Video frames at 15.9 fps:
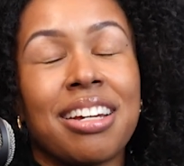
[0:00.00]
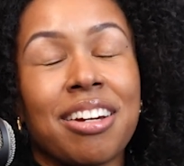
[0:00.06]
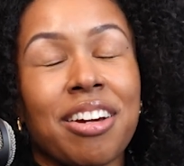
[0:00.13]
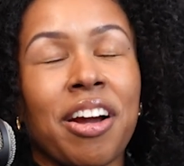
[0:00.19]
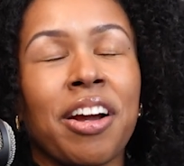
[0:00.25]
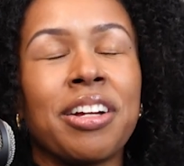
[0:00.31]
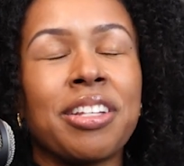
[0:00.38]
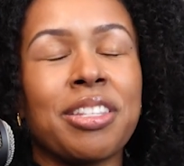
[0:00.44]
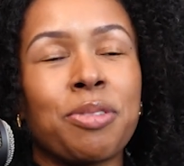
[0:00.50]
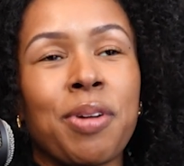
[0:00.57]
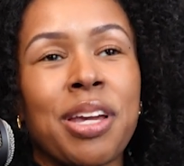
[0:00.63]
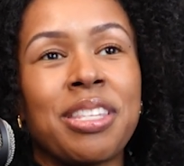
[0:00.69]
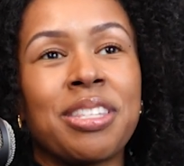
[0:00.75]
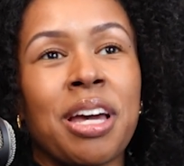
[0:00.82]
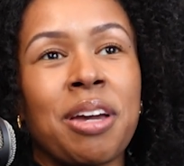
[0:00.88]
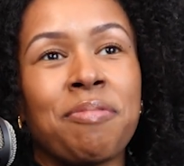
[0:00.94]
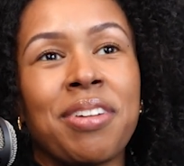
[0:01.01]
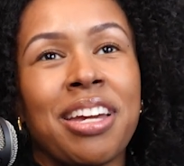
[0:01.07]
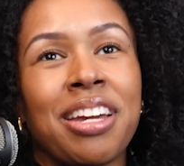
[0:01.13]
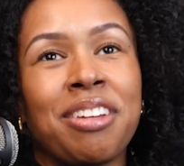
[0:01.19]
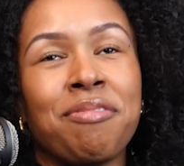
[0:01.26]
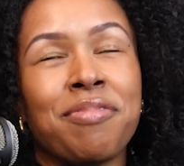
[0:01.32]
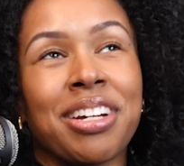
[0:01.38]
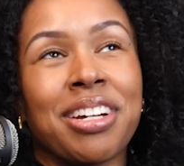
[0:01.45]
current space I'm
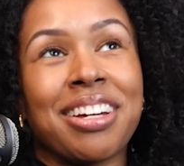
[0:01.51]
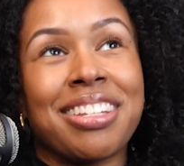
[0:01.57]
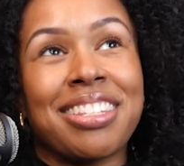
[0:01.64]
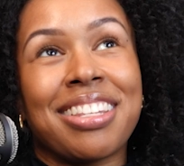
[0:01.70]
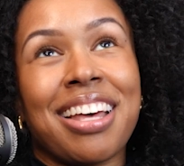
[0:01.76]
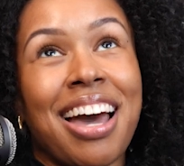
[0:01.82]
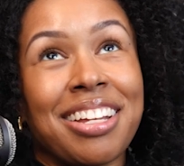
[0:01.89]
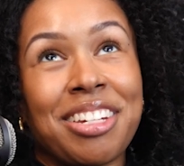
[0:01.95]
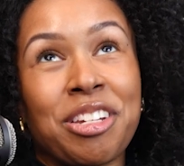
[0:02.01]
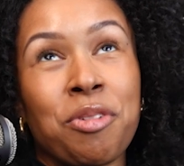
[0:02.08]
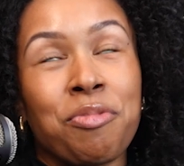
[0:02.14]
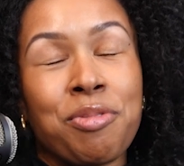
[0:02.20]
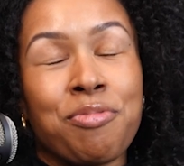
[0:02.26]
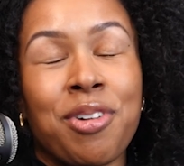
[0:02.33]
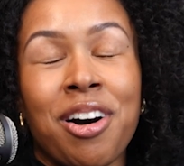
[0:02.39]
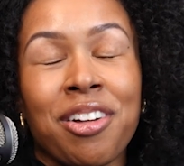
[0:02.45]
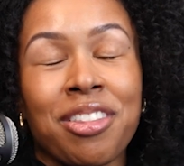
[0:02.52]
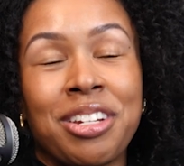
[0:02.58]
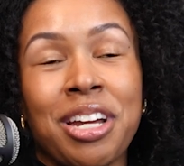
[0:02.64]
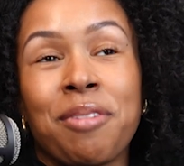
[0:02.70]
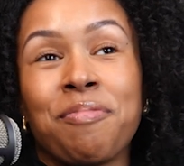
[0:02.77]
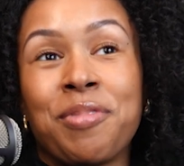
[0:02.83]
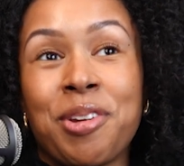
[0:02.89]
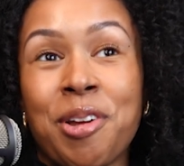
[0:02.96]
in, because I tell people all the
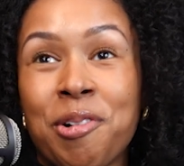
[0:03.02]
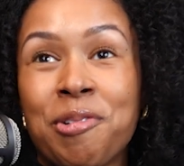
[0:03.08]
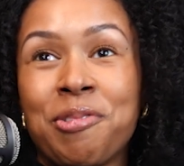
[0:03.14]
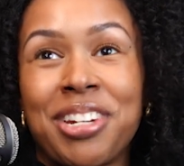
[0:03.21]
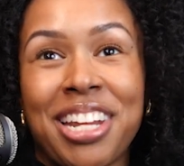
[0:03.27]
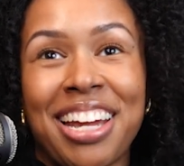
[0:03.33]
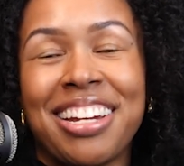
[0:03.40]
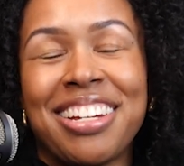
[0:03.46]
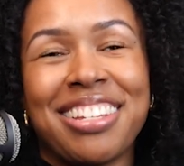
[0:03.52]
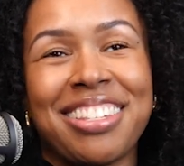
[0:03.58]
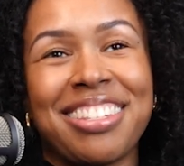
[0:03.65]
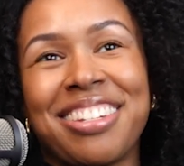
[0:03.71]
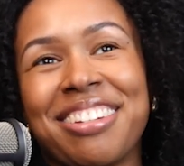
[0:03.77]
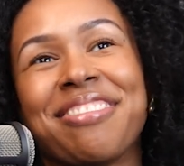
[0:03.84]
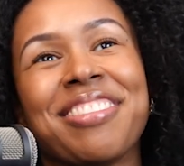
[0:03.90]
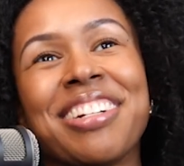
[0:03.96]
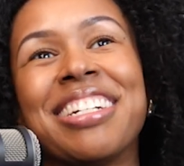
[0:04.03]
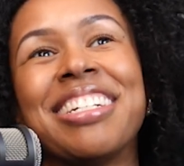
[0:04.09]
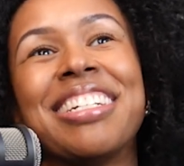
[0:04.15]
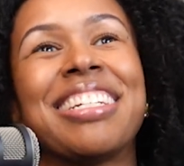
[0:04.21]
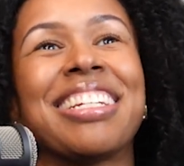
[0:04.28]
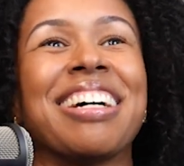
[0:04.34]
time, no day is different.